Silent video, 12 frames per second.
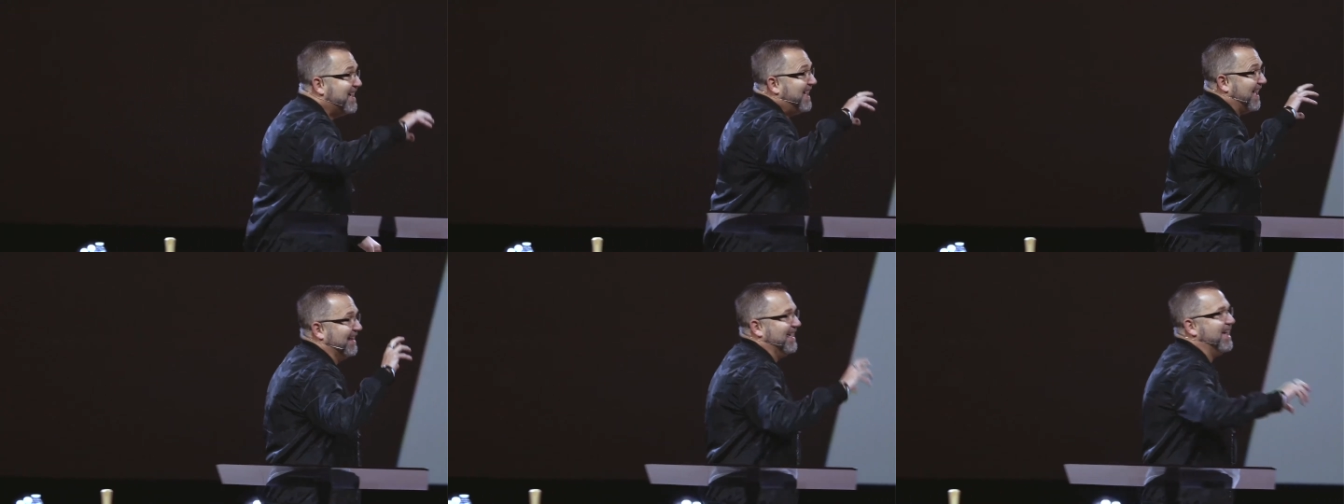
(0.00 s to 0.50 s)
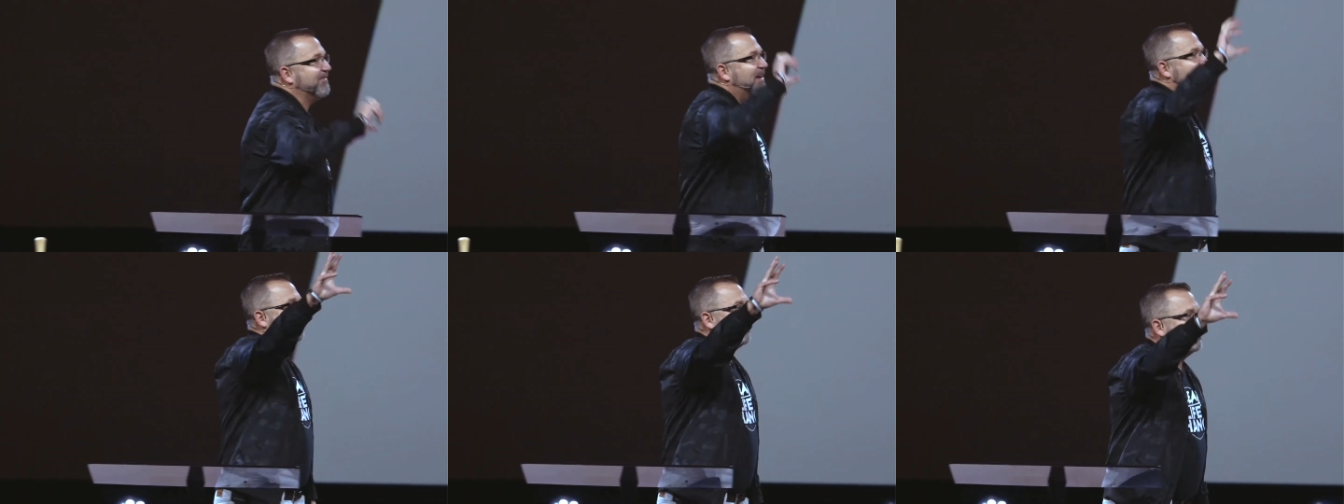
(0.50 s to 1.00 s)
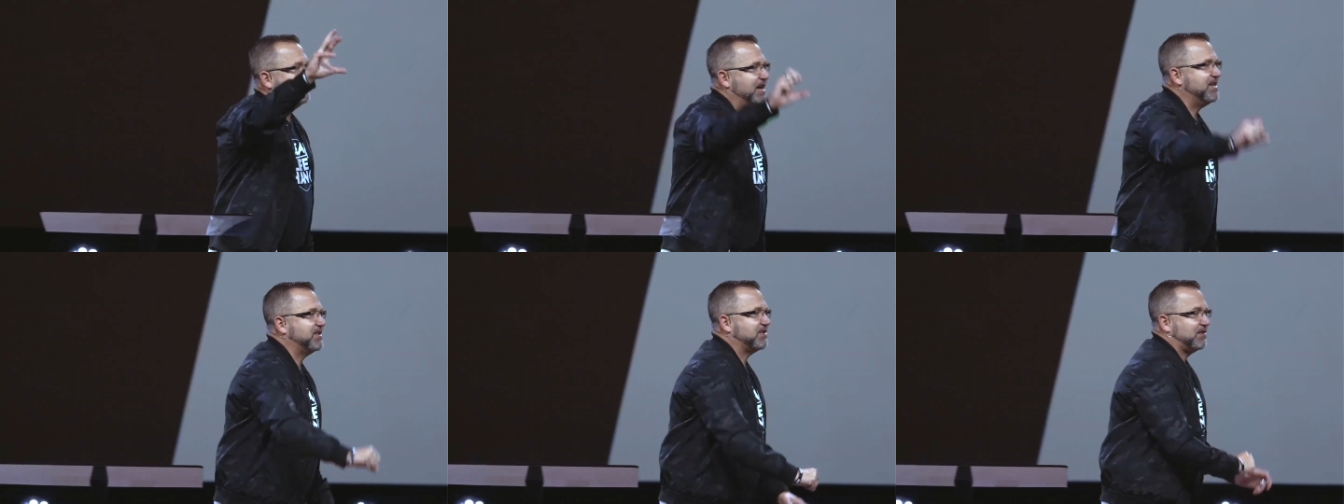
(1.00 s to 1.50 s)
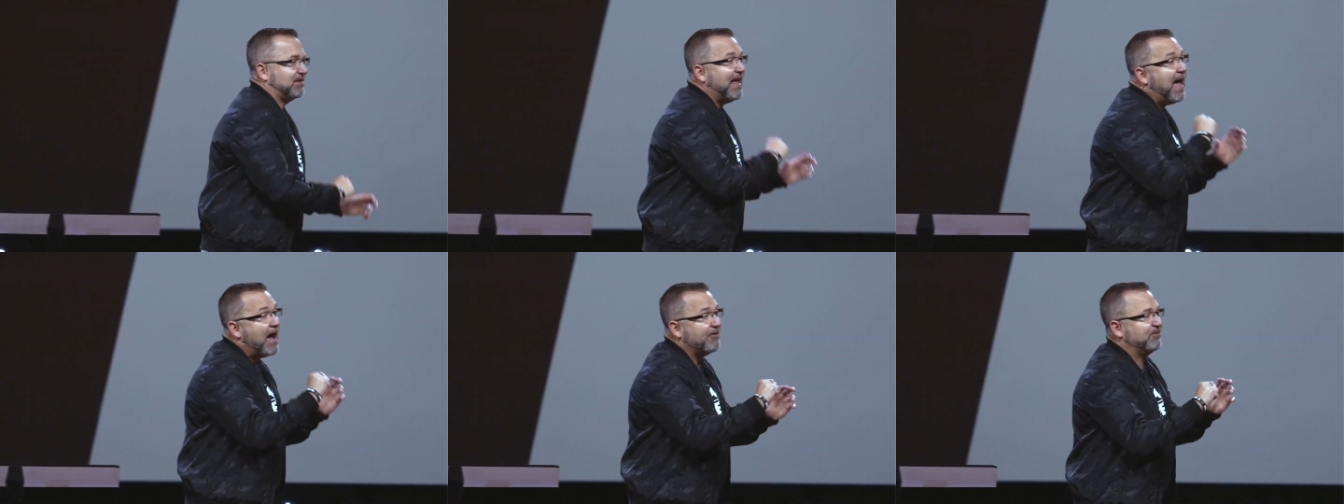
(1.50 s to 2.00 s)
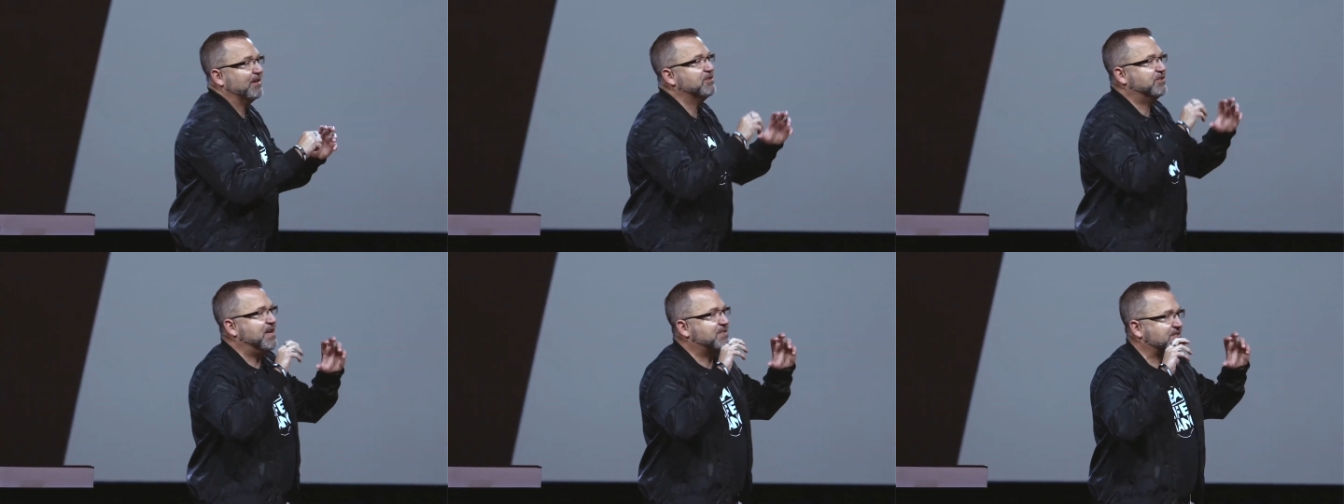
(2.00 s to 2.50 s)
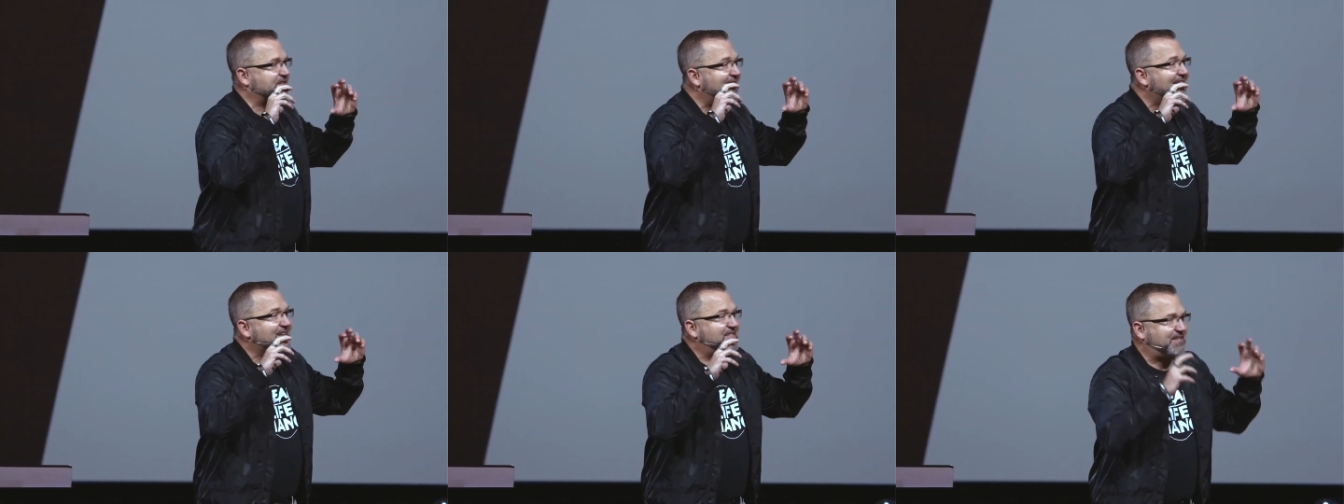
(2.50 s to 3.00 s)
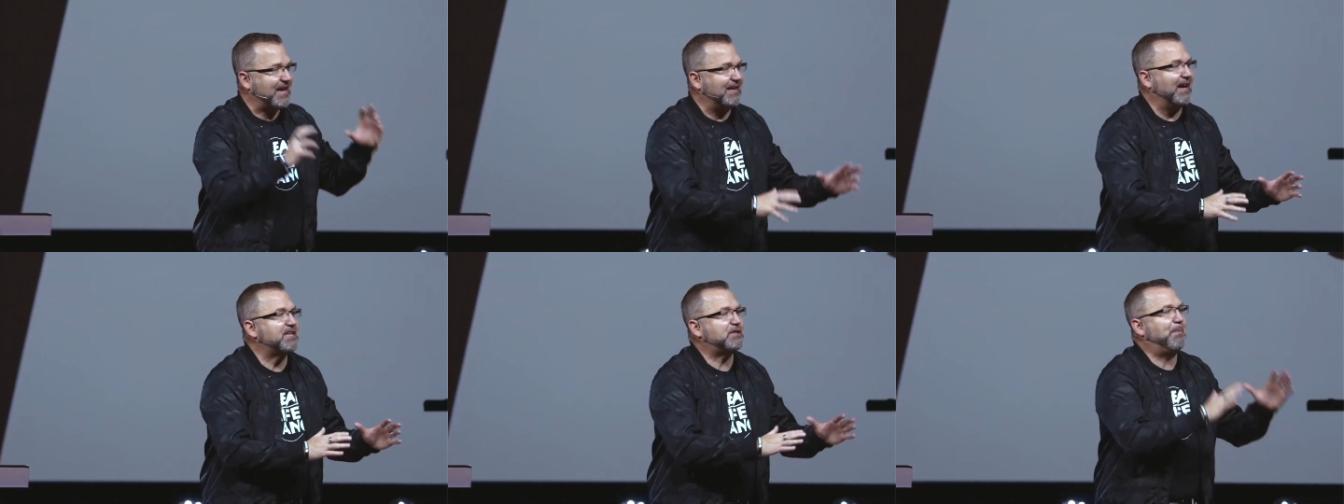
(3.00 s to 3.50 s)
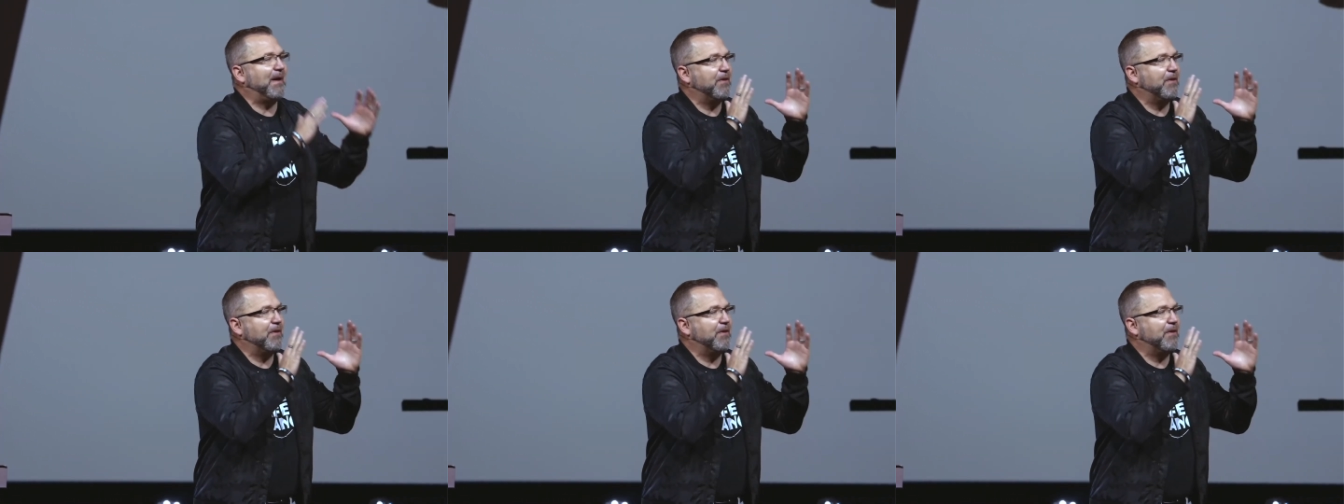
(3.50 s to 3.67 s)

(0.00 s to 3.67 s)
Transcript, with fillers: And even after Jesus left and Jesus sent us by the